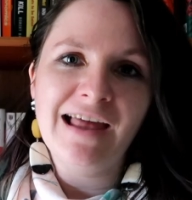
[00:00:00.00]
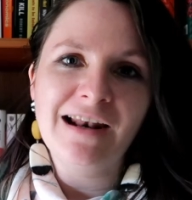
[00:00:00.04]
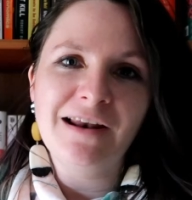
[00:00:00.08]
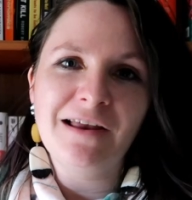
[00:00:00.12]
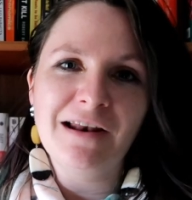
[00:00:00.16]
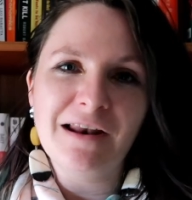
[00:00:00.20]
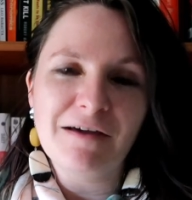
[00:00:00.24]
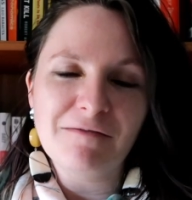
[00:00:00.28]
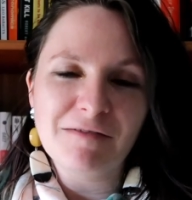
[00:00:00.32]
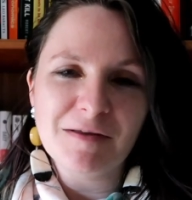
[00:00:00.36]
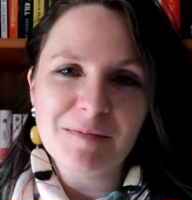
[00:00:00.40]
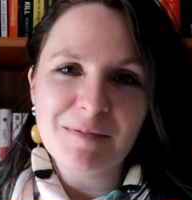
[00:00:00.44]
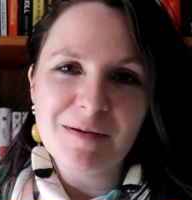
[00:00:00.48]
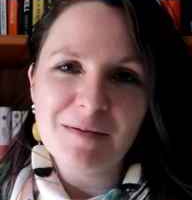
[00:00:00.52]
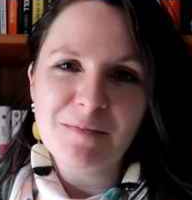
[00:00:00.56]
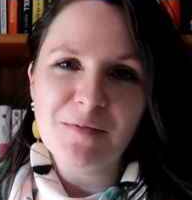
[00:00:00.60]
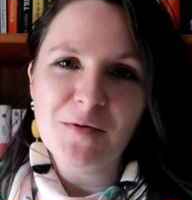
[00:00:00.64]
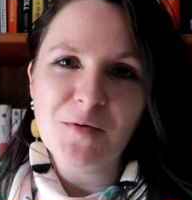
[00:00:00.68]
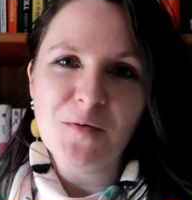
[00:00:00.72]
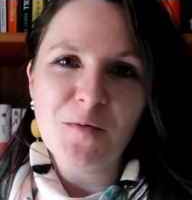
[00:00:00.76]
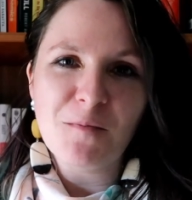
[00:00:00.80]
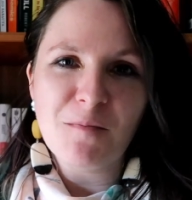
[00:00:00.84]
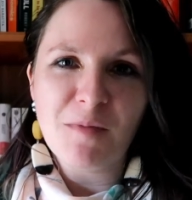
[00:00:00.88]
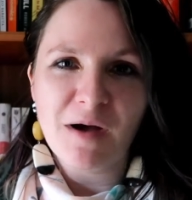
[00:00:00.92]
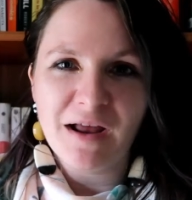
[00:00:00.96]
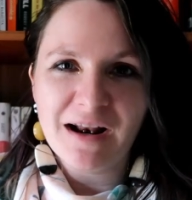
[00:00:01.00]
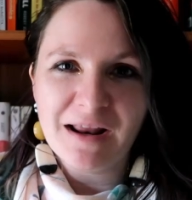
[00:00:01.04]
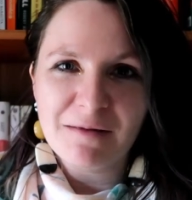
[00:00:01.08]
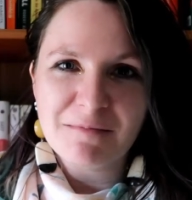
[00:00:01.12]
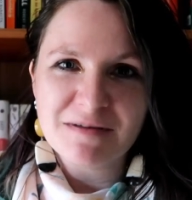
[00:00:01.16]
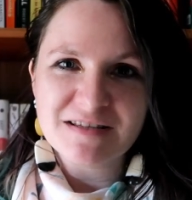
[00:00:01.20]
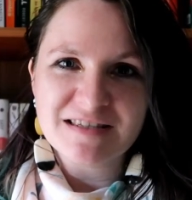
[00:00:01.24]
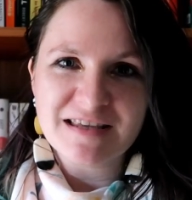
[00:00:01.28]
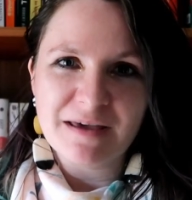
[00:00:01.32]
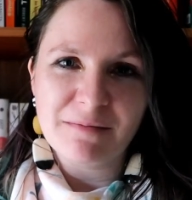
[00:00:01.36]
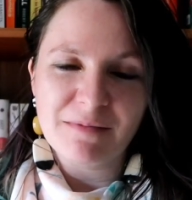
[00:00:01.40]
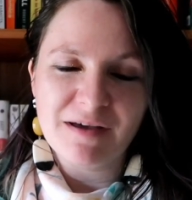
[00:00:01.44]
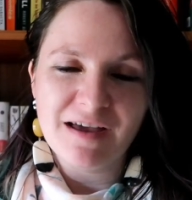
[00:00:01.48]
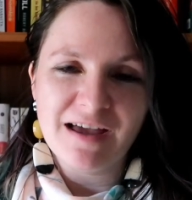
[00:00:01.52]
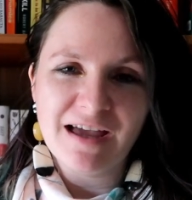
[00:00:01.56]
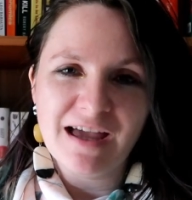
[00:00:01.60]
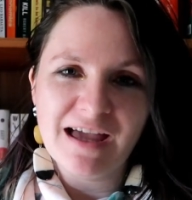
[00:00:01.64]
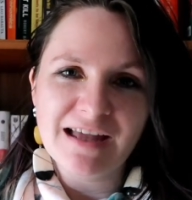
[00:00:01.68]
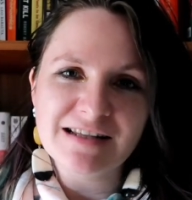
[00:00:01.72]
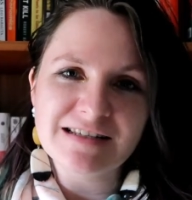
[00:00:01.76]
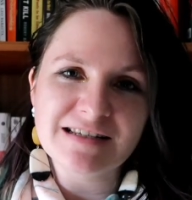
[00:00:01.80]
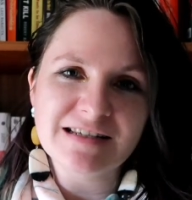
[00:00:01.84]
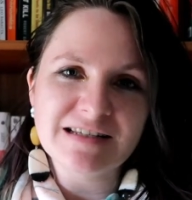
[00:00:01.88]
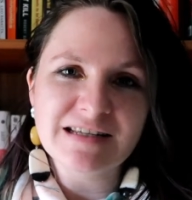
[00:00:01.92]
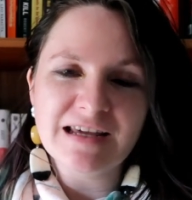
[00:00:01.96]
Hello lovely people, my name is Emma
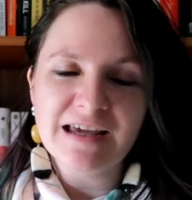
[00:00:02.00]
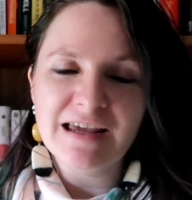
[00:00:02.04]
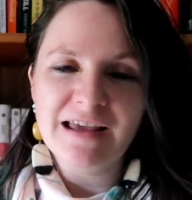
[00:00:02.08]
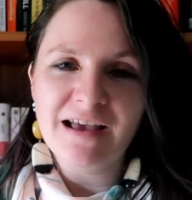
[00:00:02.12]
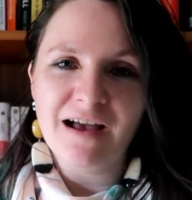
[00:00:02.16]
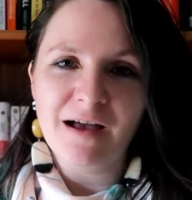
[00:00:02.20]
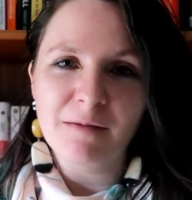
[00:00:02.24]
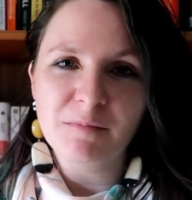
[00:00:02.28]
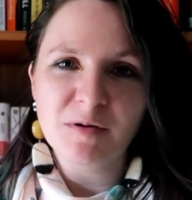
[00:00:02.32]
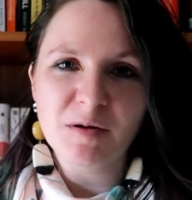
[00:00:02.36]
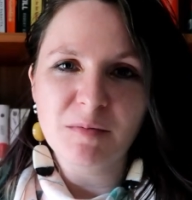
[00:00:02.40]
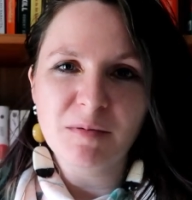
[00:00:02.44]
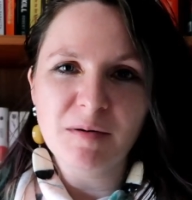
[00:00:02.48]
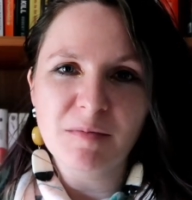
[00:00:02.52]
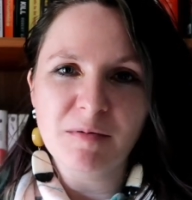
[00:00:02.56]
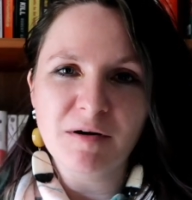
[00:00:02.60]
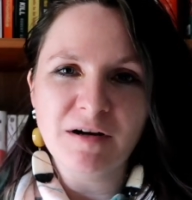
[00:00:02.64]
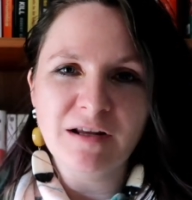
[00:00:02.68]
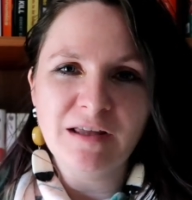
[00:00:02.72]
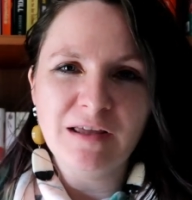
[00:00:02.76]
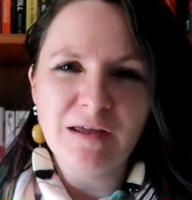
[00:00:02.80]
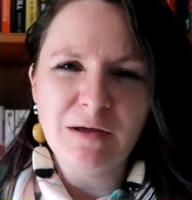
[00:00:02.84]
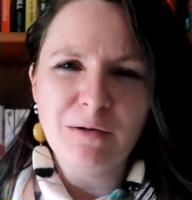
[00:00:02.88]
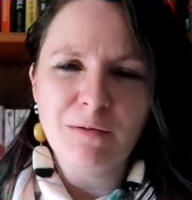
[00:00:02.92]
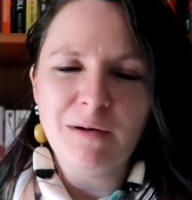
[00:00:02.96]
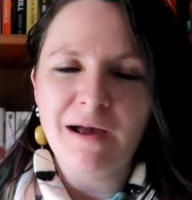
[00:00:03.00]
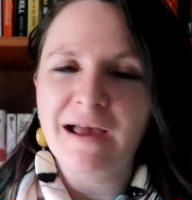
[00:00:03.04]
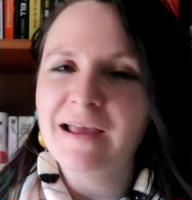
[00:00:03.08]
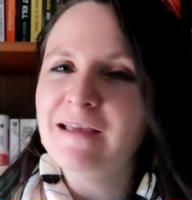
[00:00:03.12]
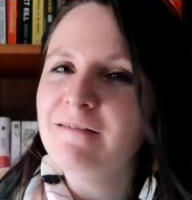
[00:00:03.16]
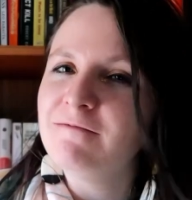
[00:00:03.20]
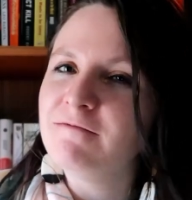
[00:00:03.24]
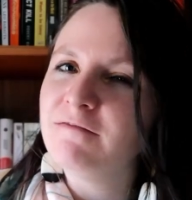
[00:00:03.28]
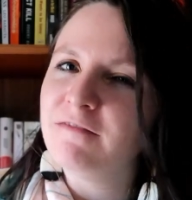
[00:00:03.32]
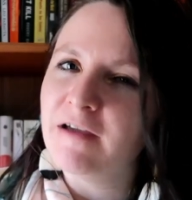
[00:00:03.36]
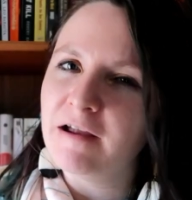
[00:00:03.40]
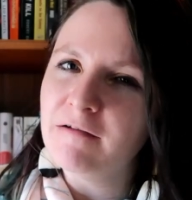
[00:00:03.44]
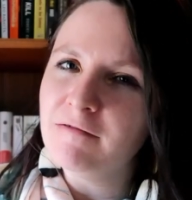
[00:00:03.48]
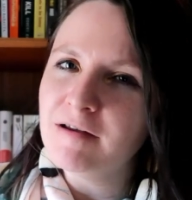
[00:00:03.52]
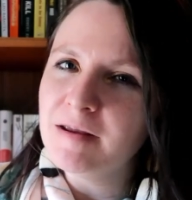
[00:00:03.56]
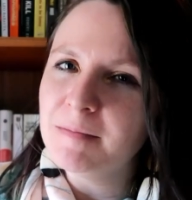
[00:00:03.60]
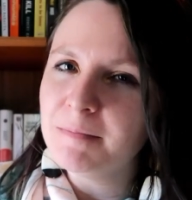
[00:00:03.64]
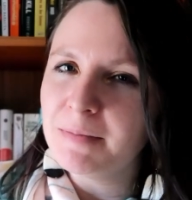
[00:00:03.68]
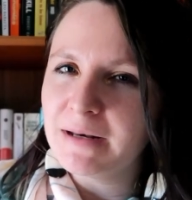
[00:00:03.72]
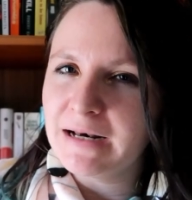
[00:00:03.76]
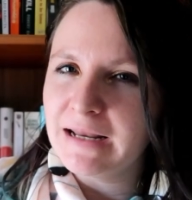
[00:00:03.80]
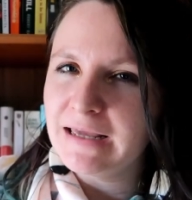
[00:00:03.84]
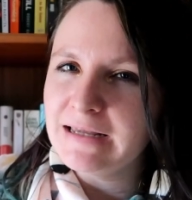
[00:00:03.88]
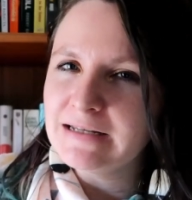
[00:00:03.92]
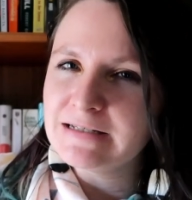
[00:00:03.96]
and today I'm going to be bringing you a very
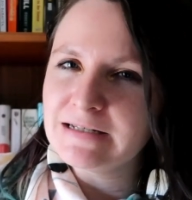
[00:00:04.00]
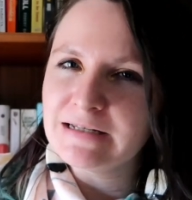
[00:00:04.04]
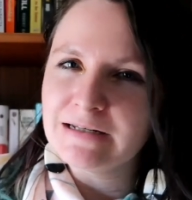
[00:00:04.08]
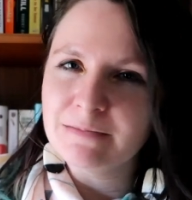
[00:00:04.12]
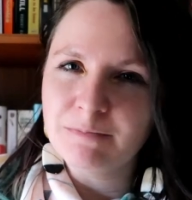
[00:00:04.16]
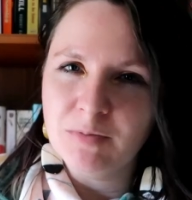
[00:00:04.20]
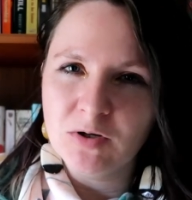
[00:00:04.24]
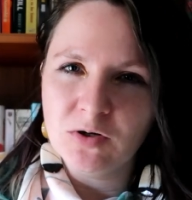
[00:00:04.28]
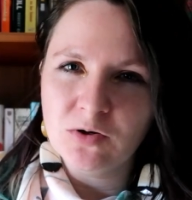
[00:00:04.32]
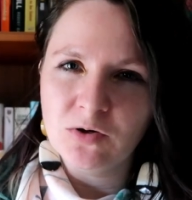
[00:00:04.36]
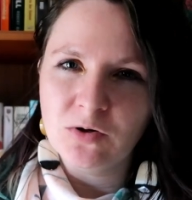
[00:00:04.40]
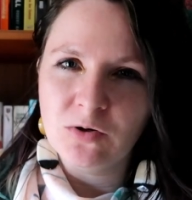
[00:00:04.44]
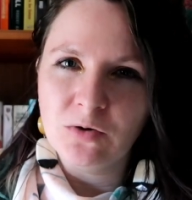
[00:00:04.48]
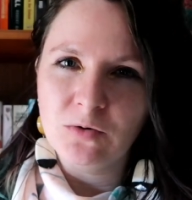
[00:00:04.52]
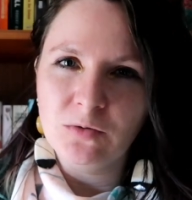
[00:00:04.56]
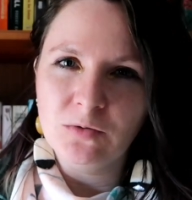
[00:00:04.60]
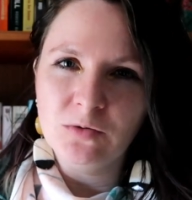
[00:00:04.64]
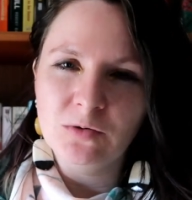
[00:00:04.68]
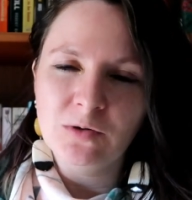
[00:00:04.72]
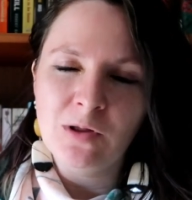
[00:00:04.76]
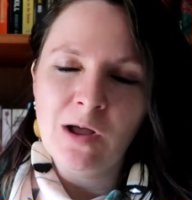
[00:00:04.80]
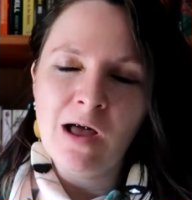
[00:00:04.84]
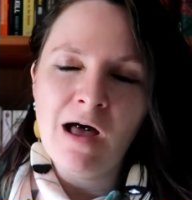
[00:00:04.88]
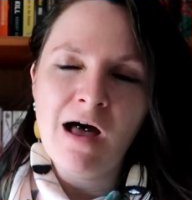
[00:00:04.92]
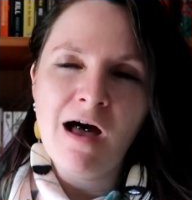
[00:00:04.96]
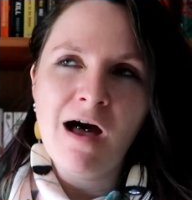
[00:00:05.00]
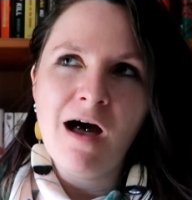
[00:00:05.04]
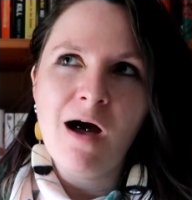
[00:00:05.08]
belated book haul.